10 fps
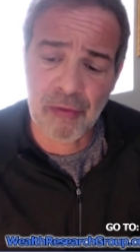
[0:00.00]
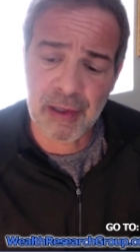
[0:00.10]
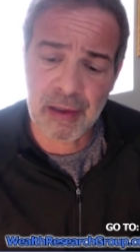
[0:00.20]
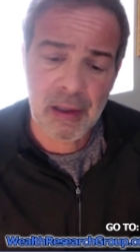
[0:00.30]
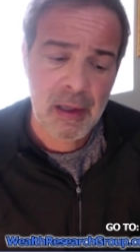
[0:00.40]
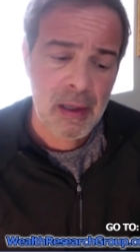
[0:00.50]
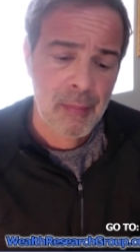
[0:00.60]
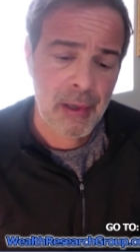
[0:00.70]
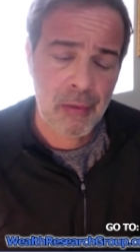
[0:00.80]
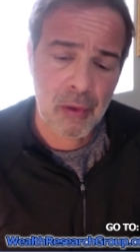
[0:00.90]
Tulving,
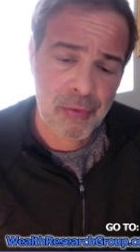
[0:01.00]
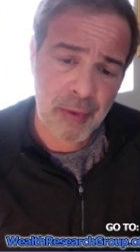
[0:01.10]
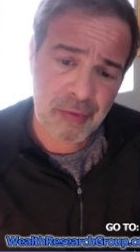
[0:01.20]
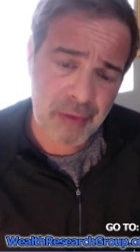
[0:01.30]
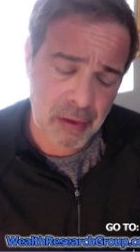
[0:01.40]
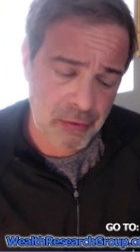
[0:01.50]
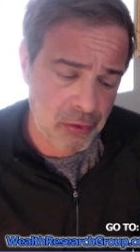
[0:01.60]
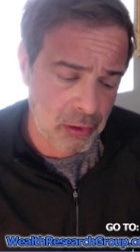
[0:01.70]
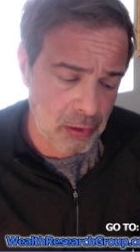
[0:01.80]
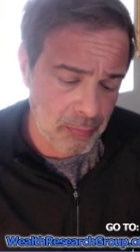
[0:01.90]
by Northwest
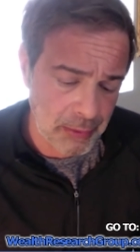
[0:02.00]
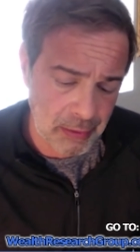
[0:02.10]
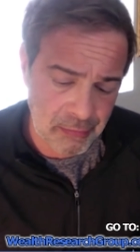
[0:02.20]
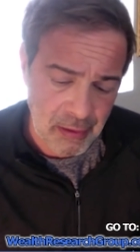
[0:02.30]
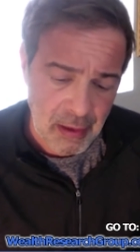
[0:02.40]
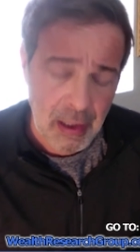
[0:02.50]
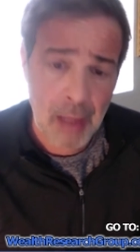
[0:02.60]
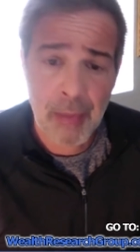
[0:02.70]
Territorial Mint,